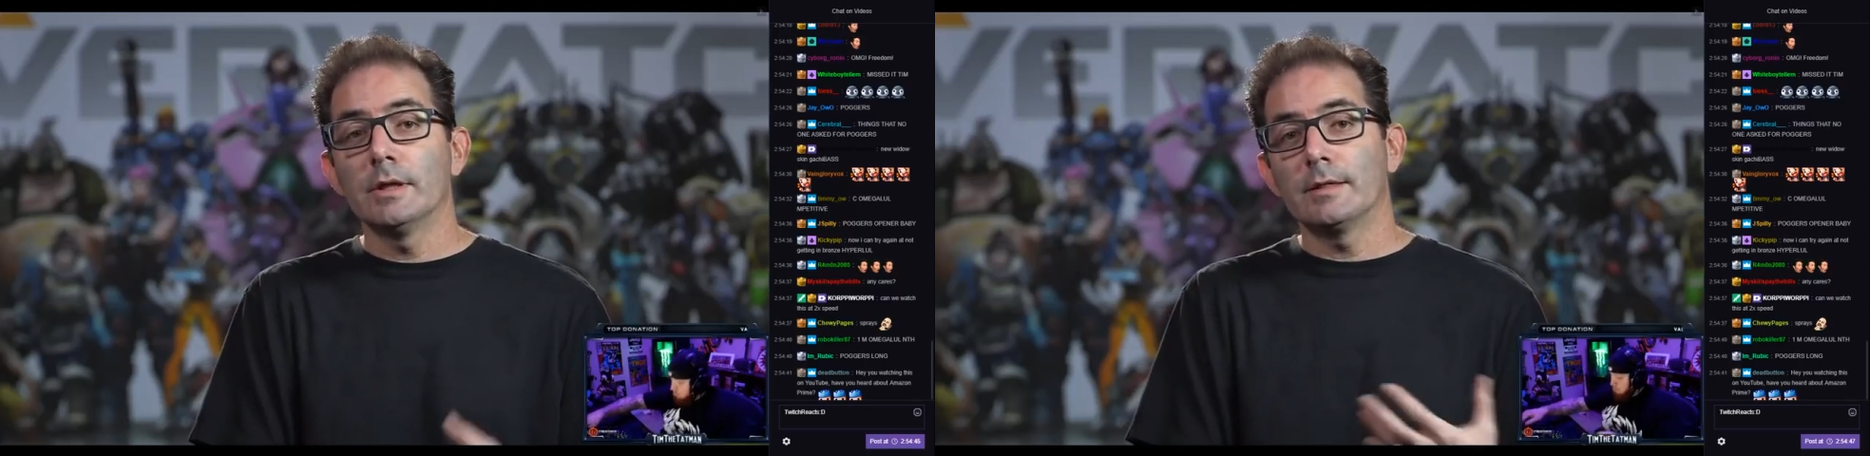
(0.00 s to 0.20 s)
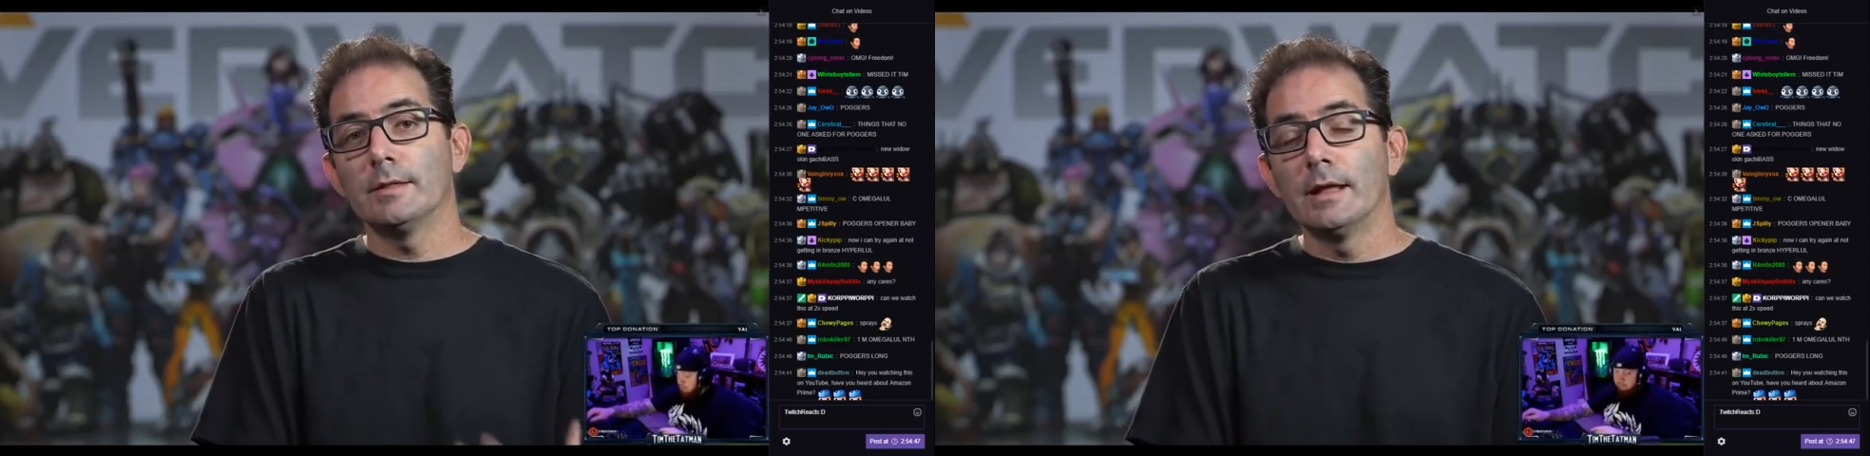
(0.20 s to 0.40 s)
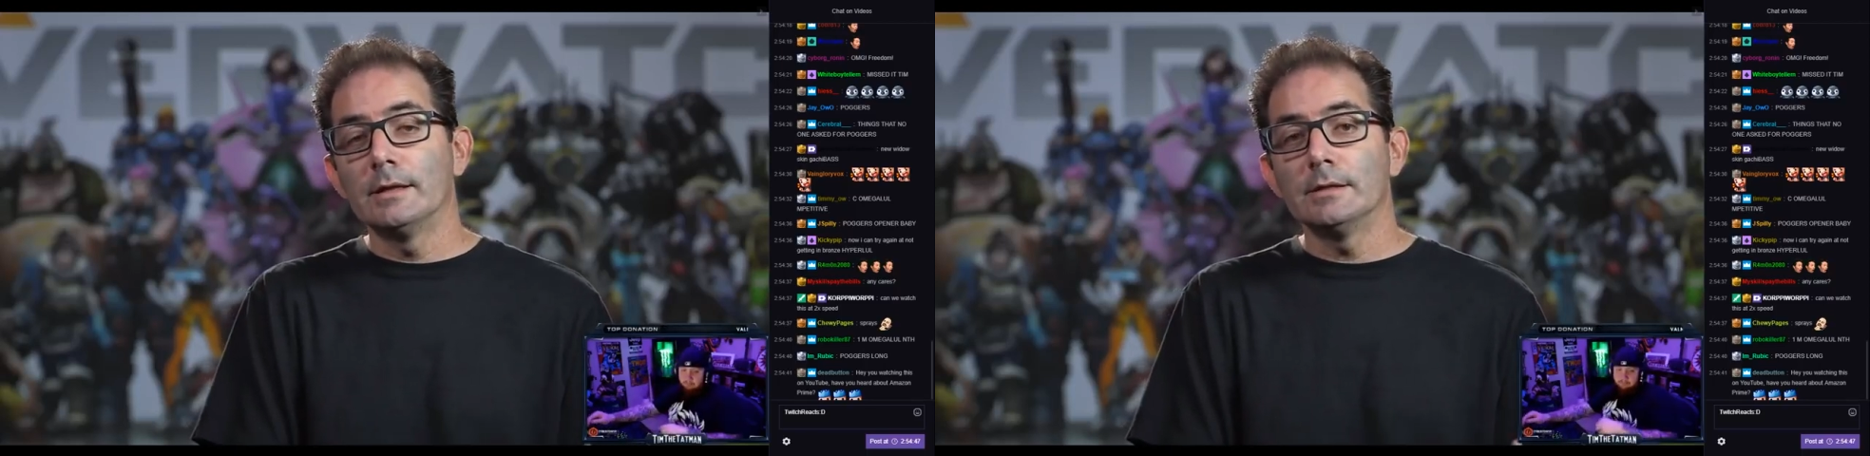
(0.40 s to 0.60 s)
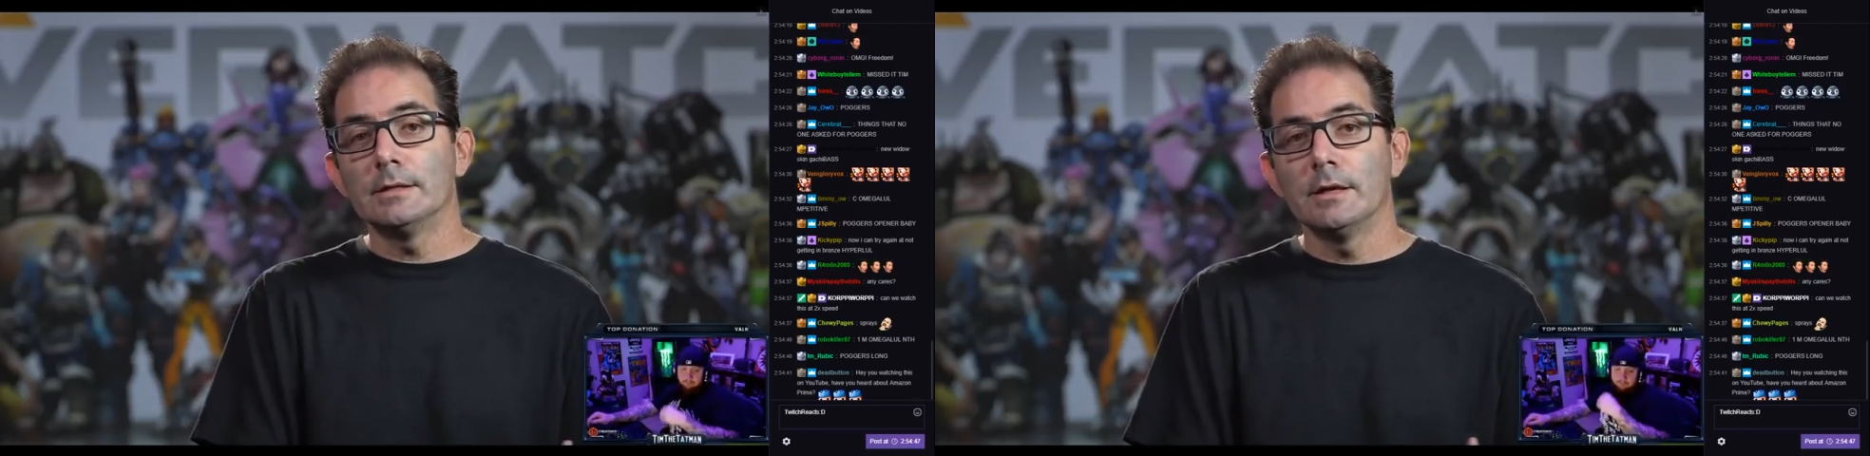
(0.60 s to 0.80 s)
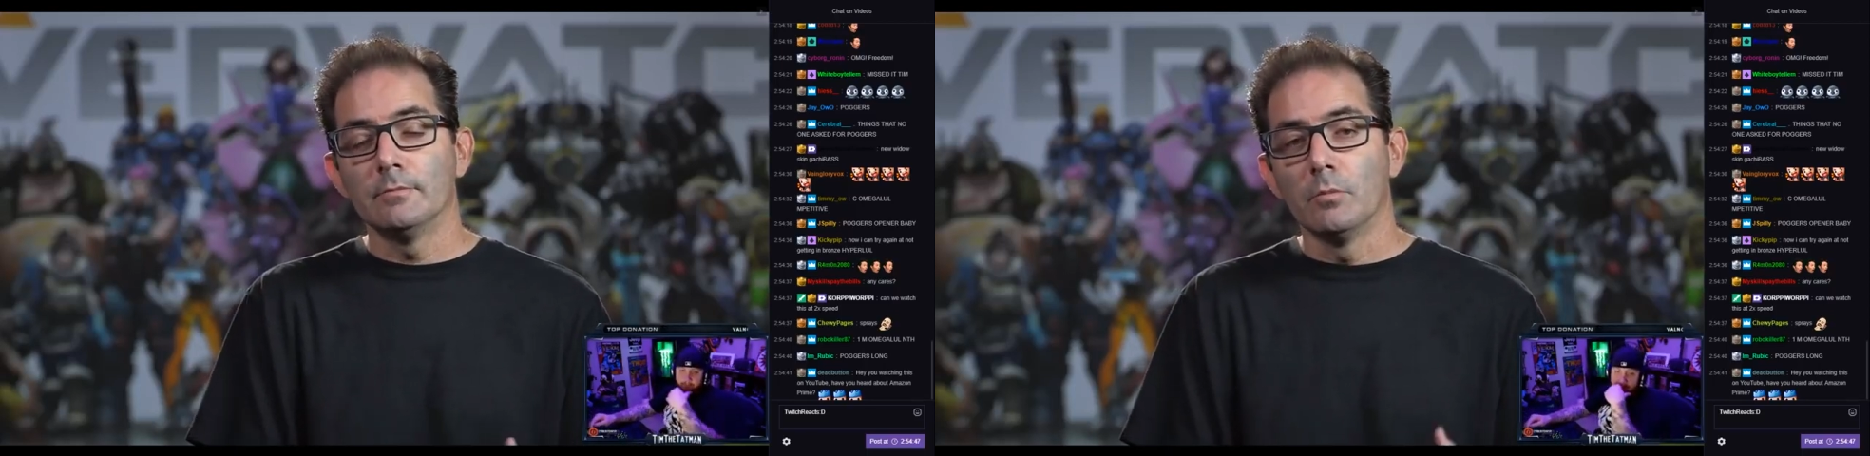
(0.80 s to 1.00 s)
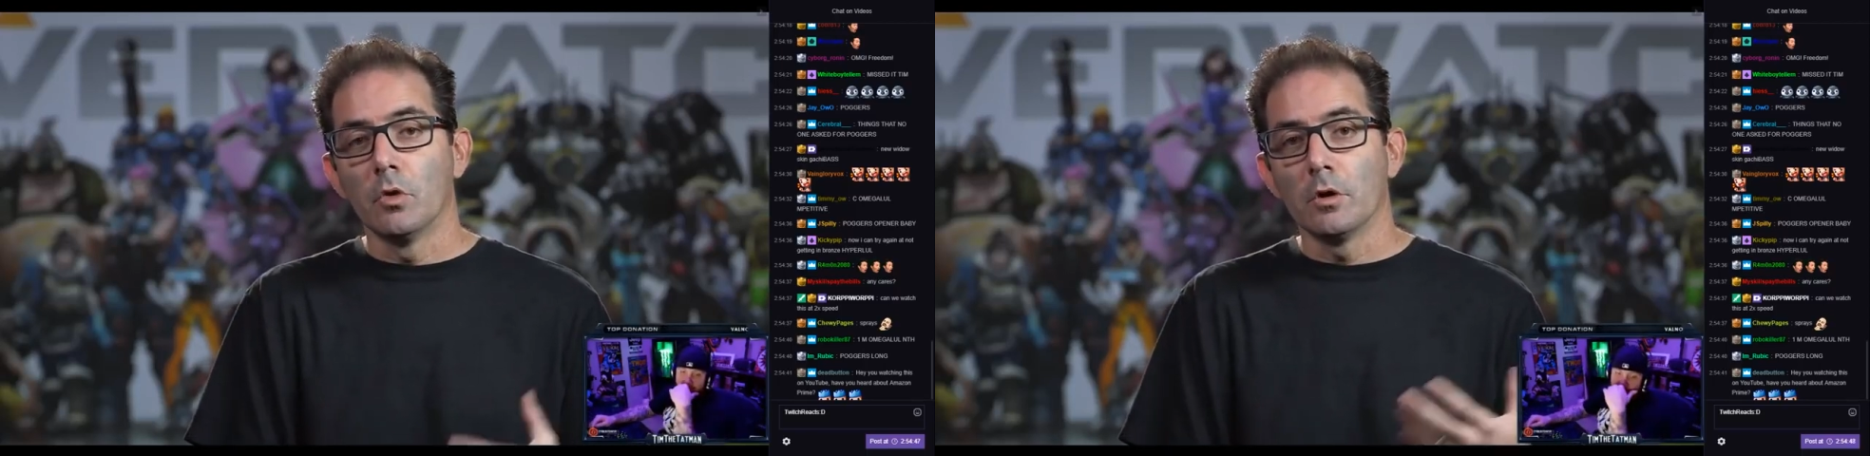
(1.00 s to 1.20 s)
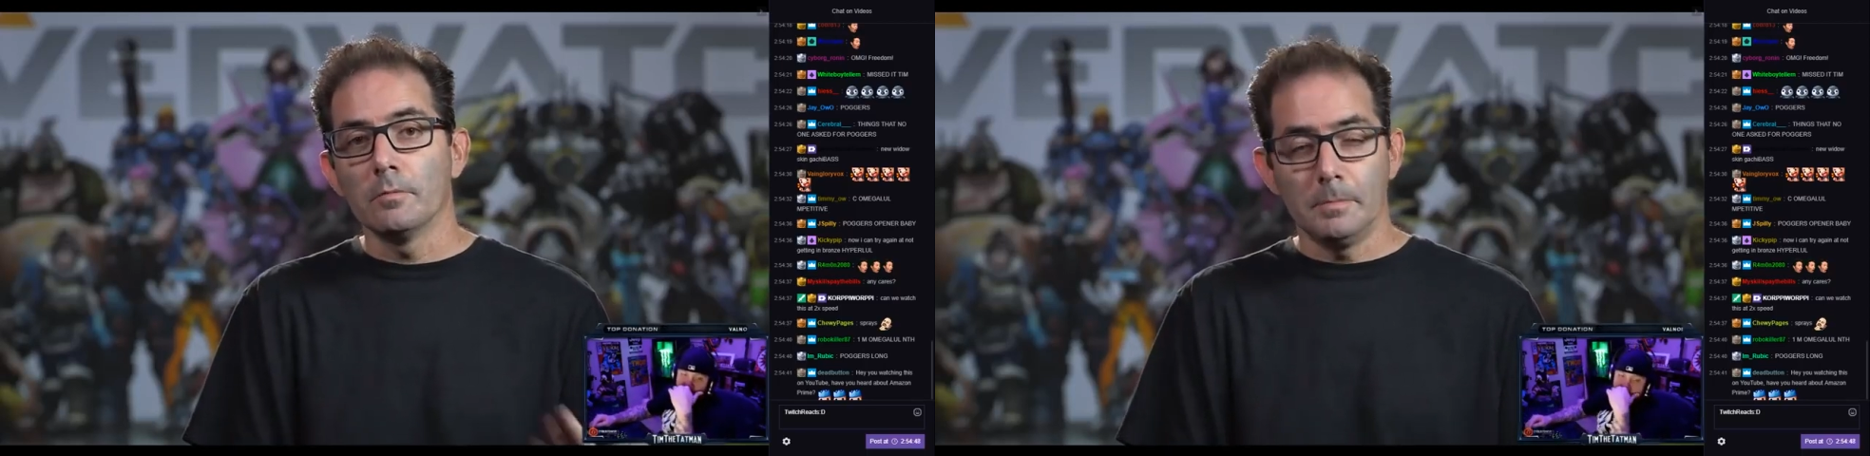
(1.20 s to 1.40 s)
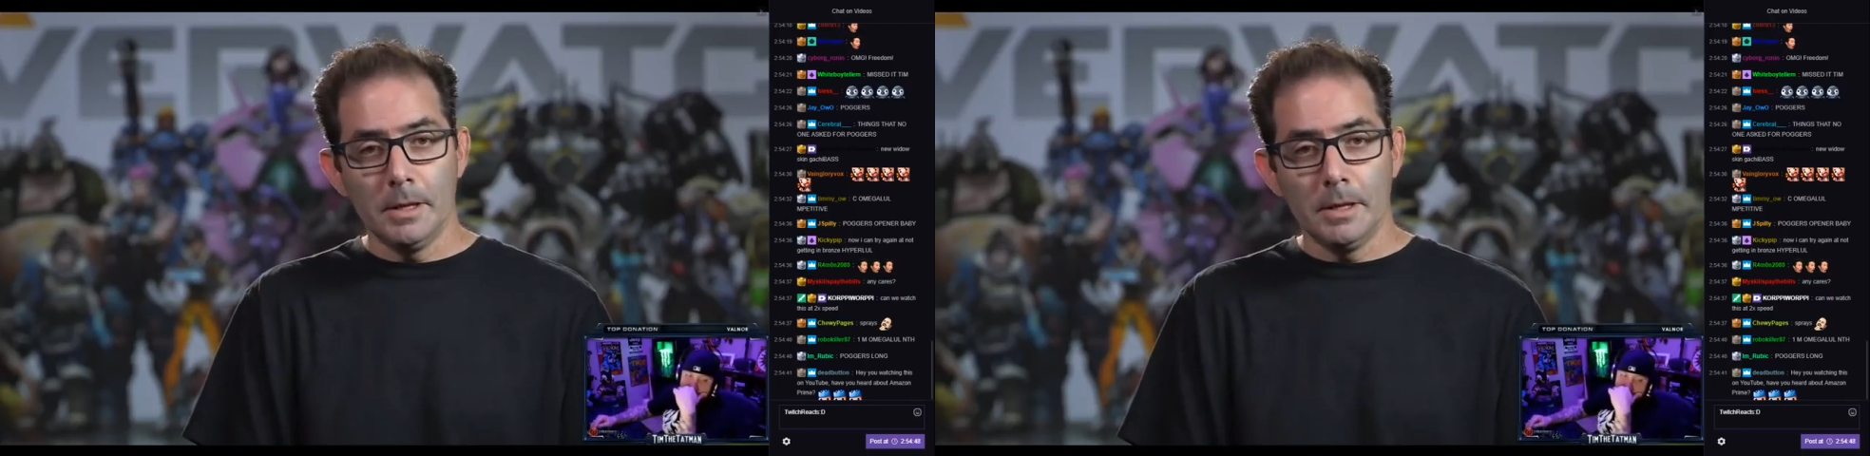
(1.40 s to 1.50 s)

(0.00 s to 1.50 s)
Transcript: extend it to give more